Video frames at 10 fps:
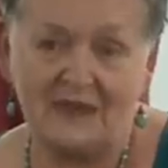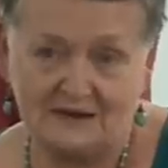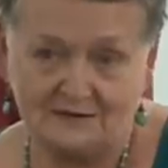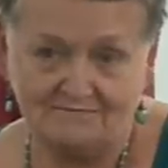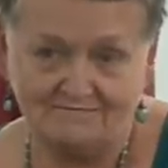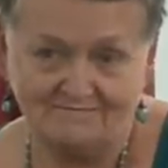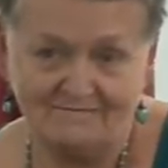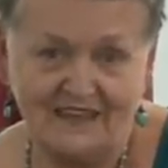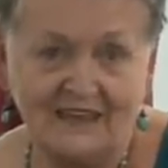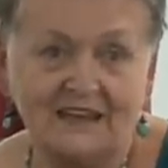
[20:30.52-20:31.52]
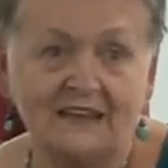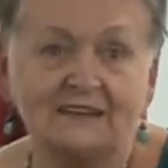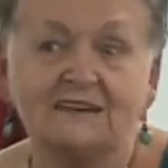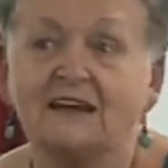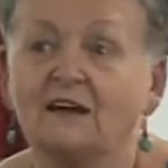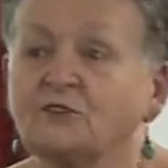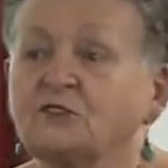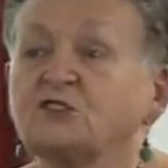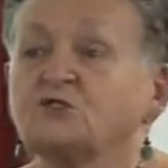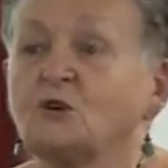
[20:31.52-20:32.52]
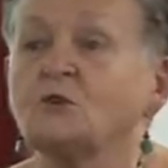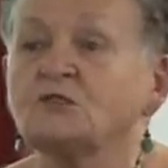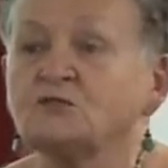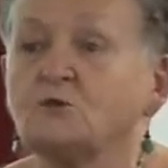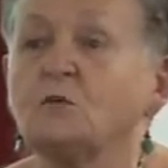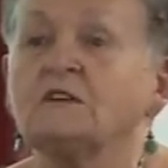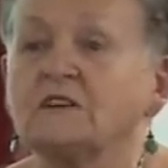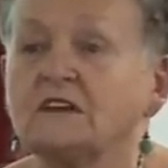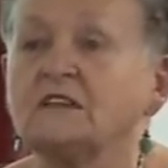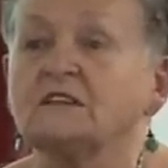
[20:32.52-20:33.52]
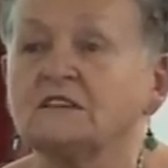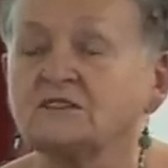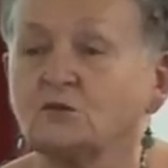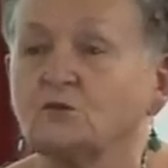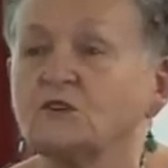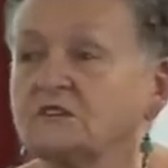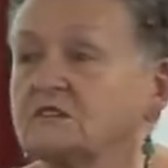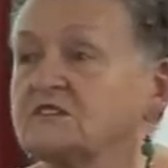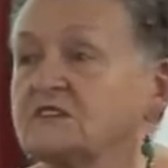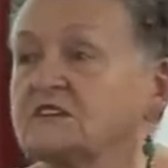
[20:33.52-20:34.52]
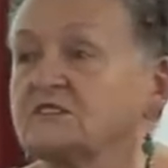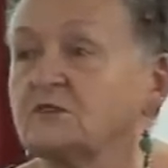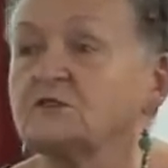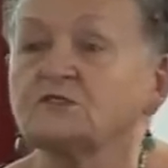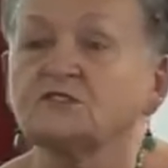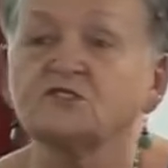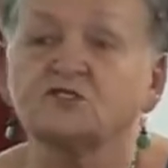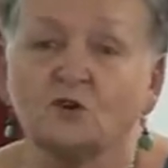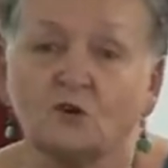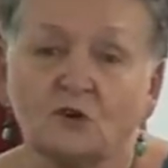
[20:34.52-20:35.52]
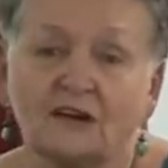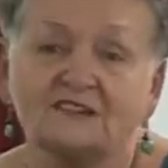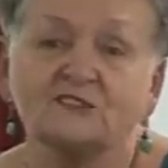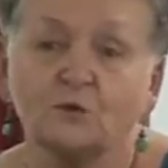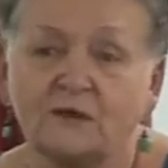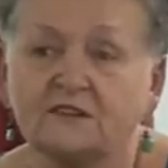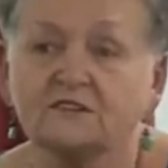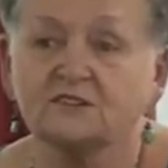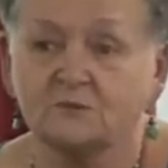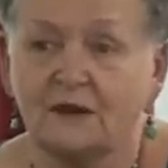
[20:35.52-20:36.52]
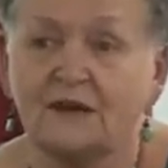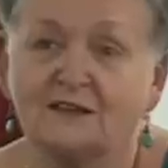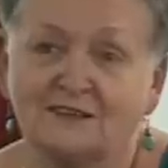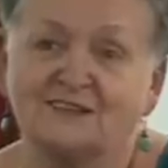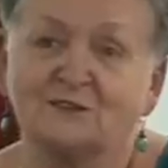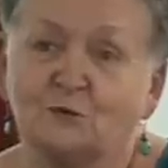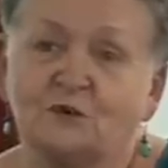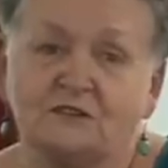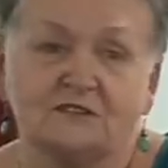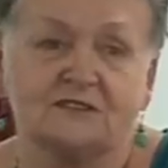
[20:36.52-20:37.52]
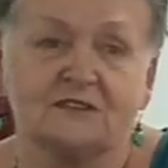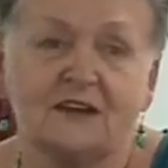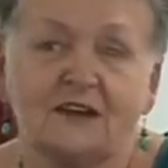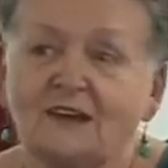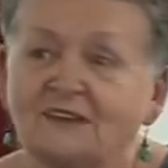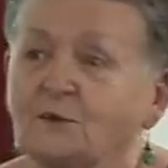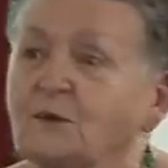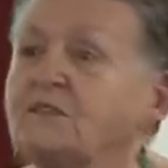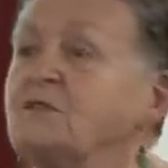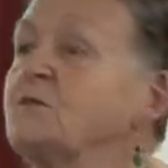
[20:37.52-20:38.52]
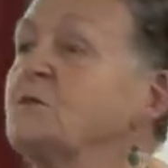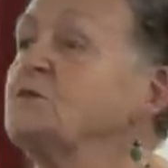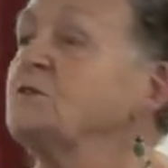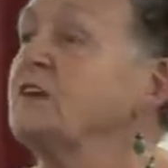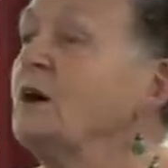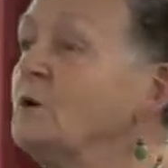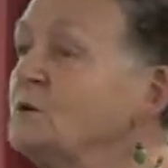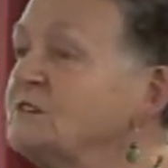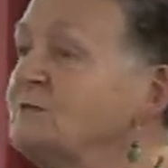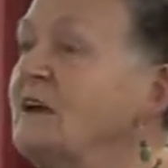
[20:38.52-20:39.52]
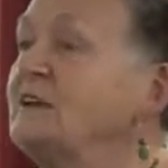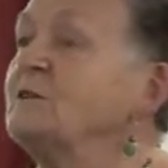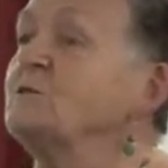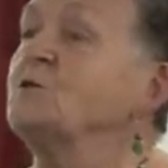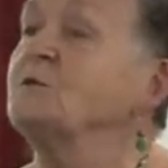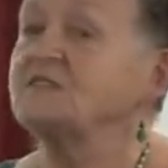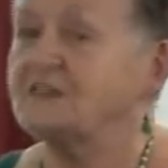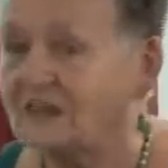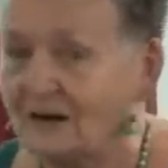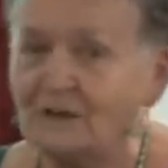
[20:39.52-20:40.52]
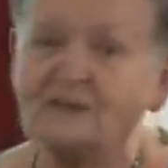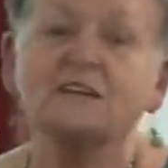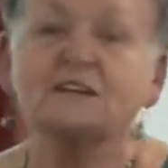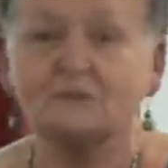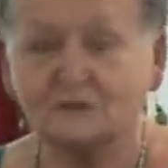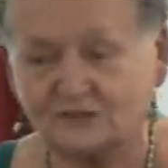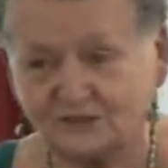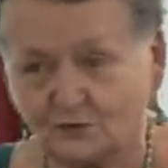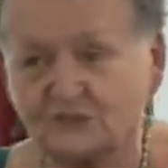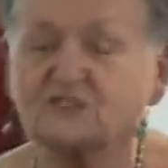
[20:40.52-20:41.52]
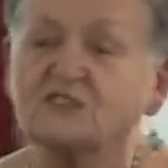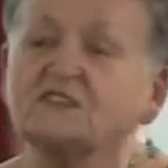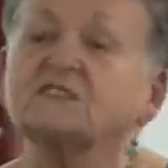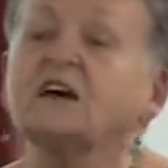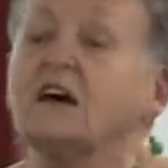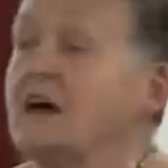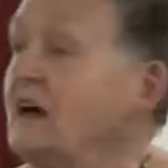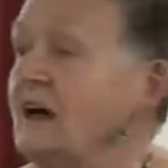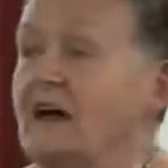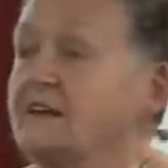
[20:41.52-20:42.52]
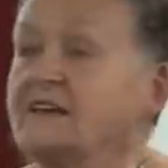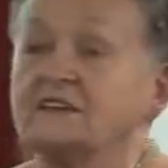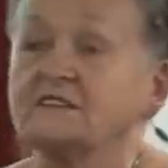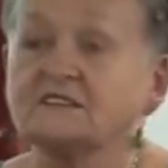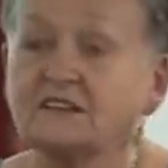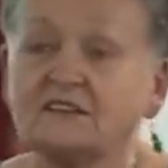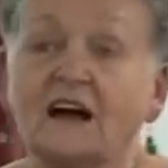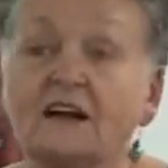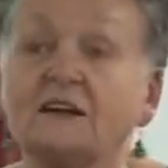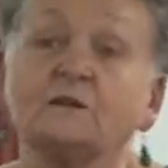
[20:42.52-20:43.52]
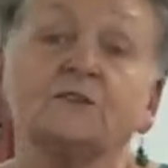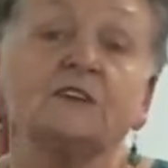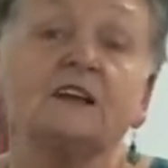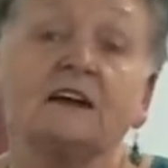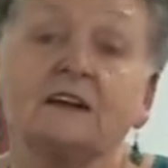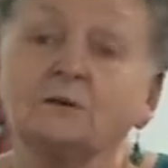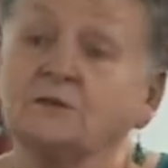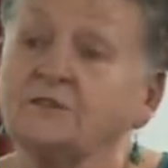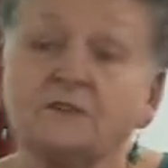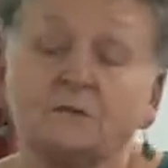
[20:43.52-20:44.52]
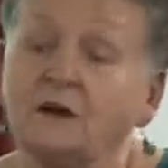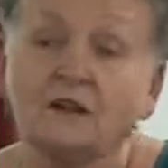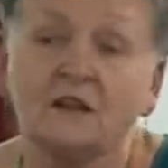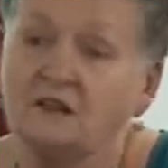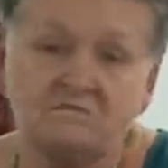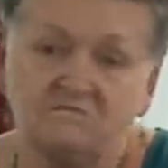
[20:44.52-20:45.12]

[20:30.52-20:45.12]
men. Now, the strongest woman in this audience is not as strong as the weakest man in this audience. So even if we took the oldest man in the room and said, come out here and squeeze this uh, against a young, healthy, younger, healthy female,